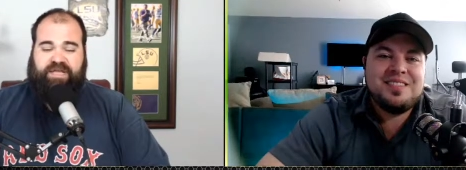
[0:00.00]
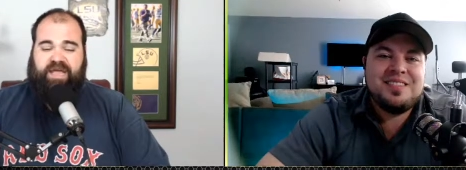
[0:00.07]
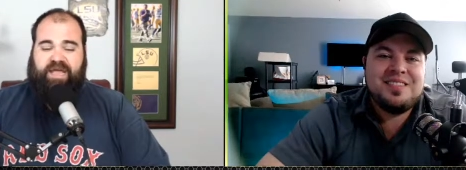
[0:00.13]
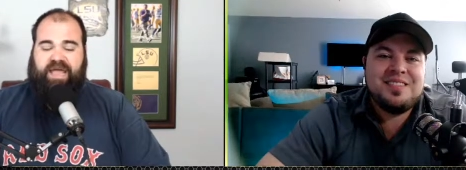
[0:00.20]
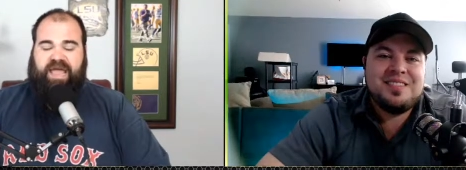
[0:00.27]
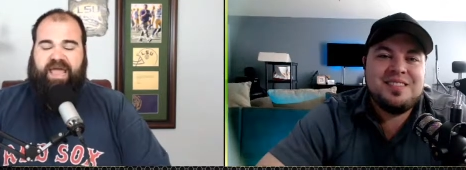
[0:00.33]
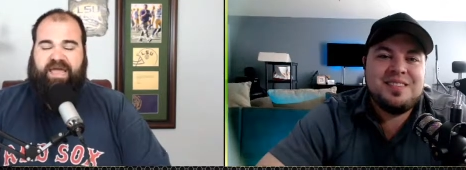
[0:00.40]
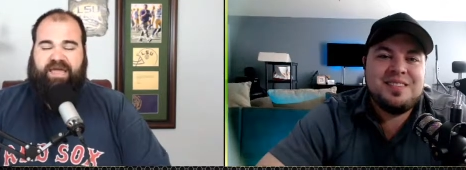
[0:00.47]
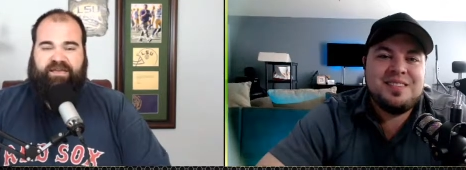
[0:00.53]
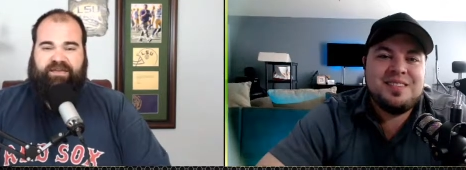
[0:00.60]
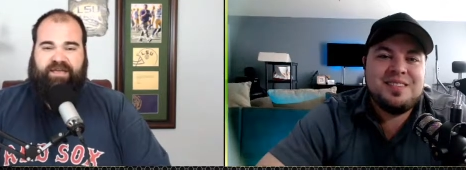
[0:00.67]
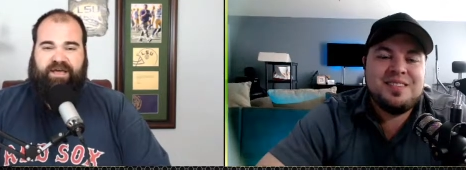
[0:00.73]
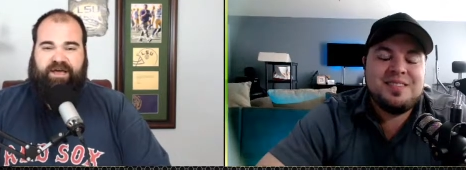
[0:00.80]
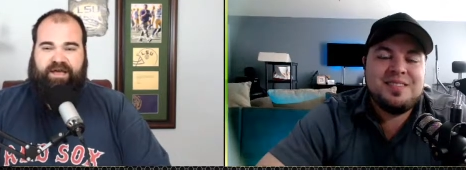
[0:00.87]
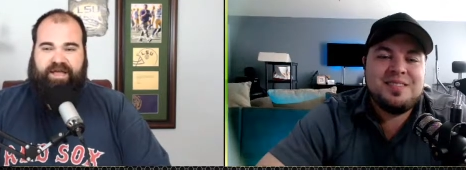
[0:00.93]
Speaker 1: and uh,
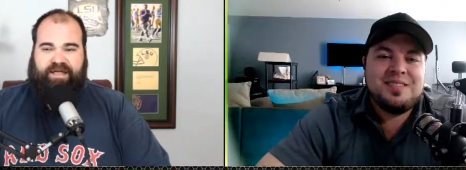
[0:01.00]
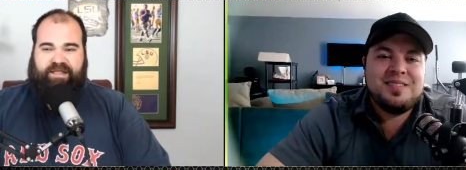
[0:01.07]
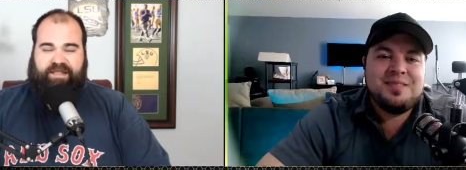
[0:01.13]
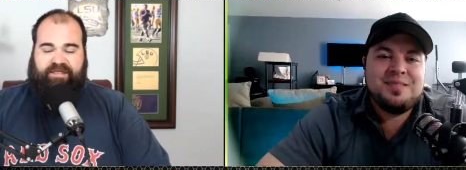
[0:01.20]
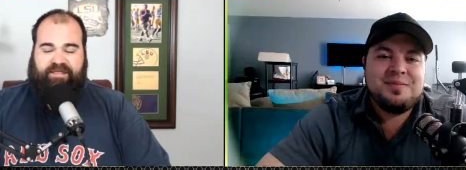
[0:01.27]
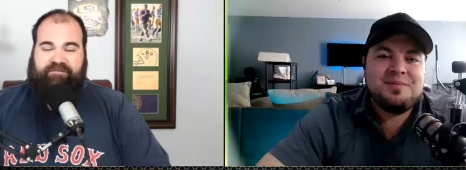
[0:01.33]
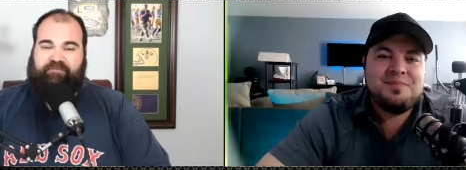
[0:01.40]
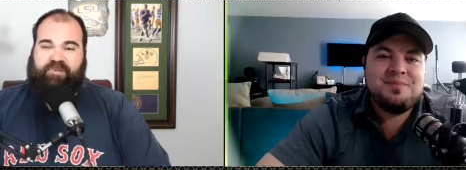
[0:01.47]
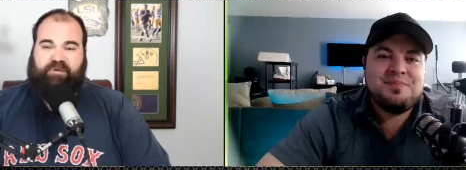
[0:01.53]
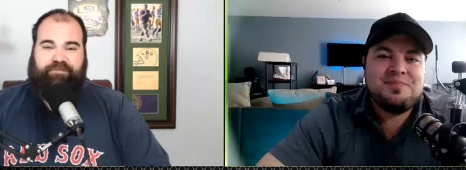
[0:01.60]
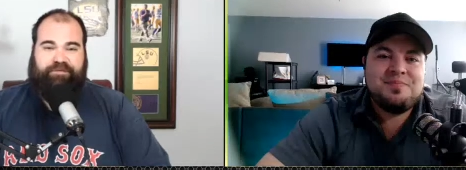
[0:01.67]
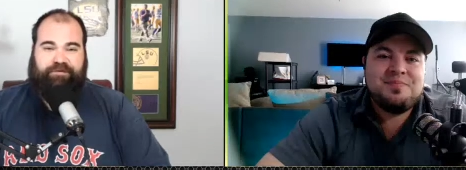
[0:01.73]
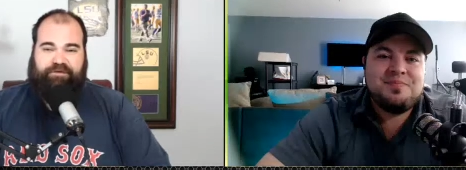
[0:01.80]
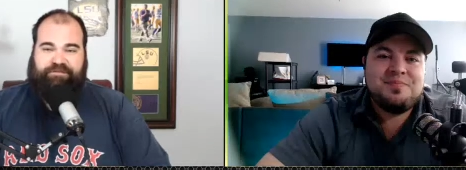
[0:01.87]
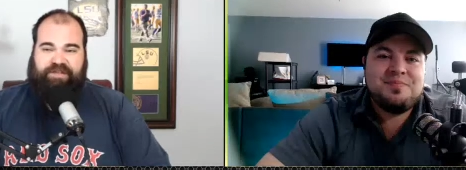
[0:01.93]
and and they've built their
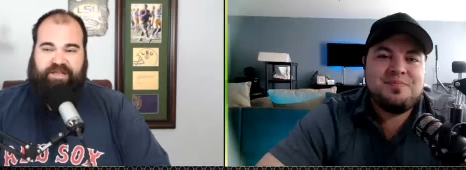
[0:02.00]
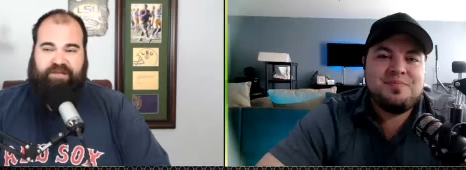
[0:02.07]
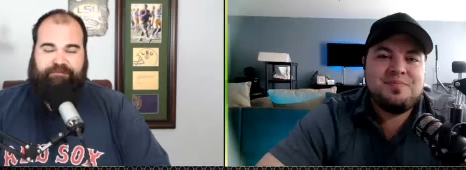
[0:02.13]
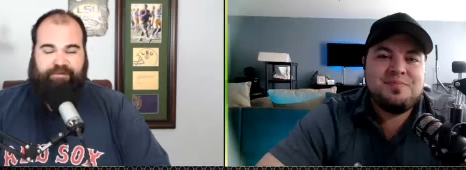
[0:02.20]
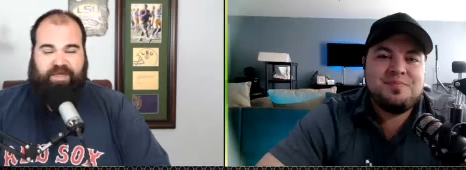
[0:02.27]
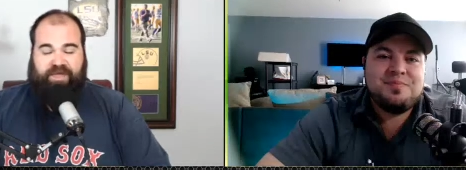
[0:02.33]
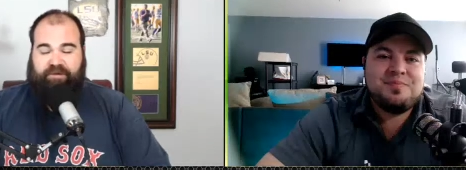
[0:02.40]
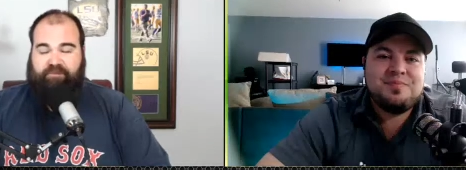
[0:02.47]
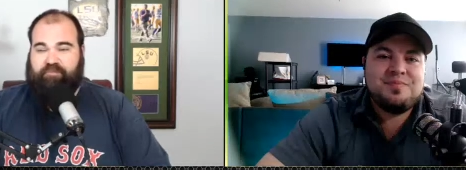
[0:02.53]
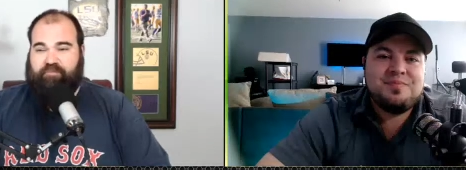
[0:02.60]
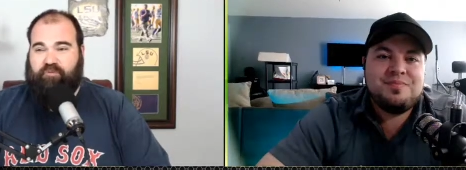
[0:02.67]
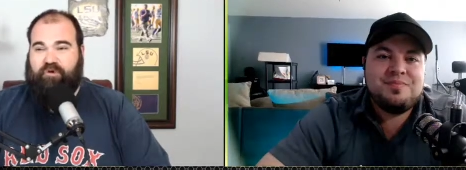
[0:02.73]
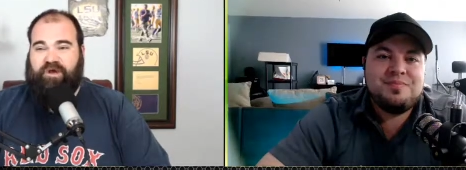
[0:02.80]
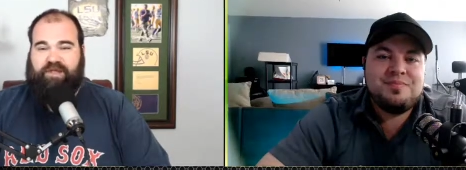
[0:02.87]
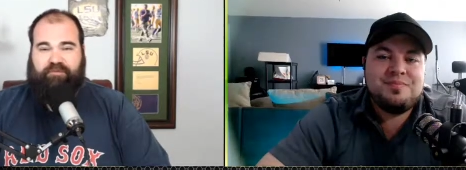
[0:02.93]
team in a pretty
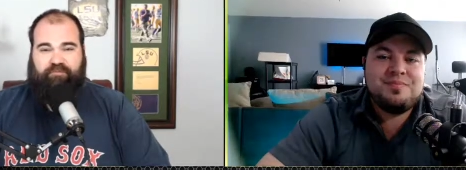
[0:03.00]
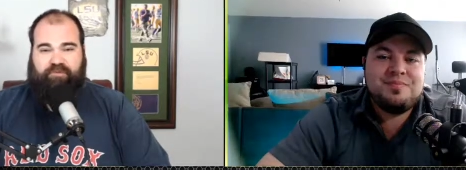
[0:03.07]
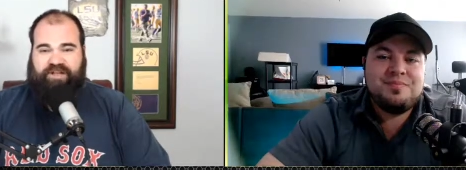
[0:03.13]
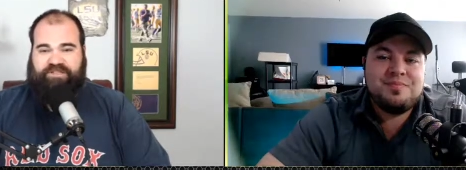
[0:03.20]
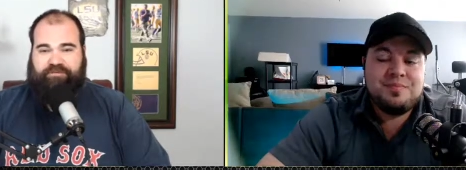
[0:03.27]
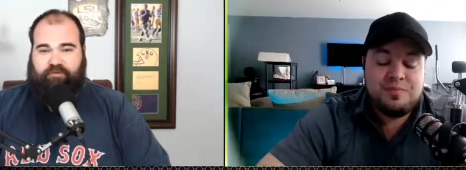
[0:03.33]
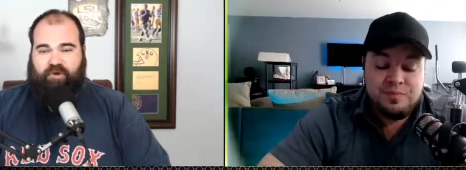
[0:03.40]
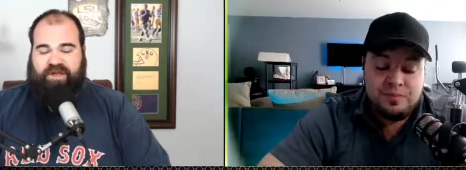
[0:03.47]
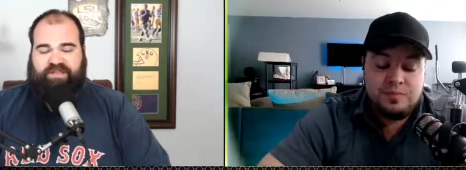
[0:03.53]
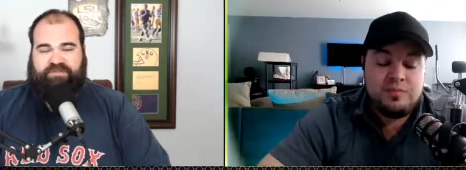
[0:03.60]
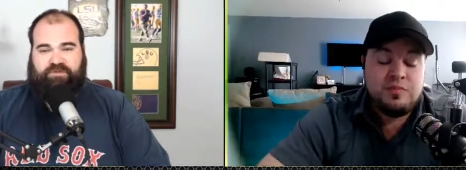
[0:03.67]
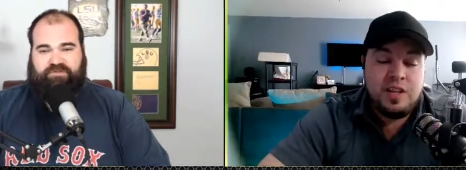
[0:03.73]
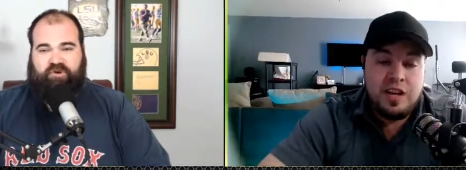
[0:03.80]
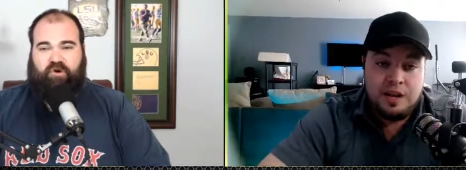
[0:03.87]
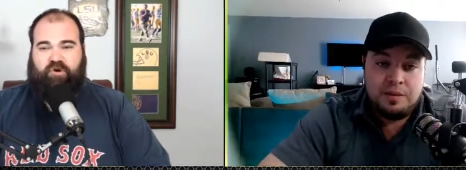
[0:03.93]
impressive way. So it's yeah.
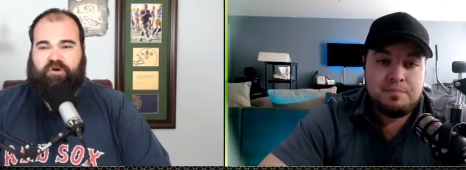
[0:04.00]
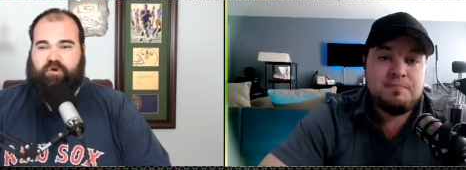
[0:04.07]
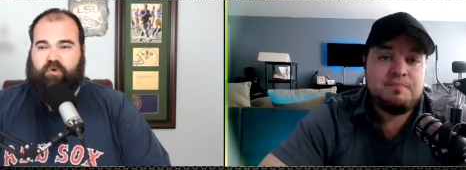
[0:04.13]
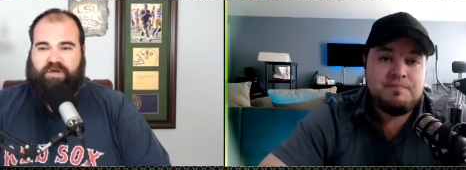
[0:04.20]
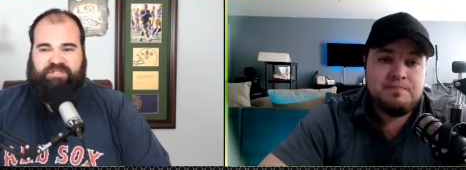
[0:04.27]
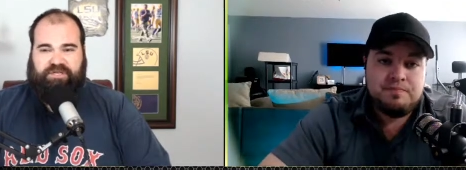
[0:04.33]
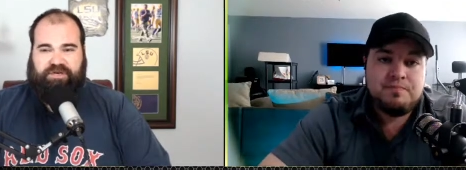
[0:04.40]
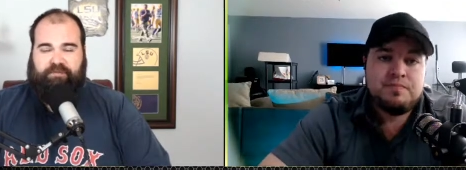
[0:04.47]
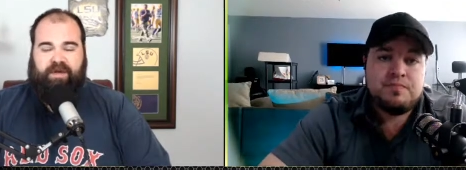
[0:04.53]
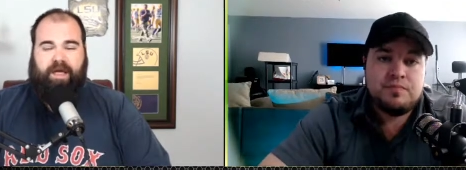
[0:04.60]
hard to question them.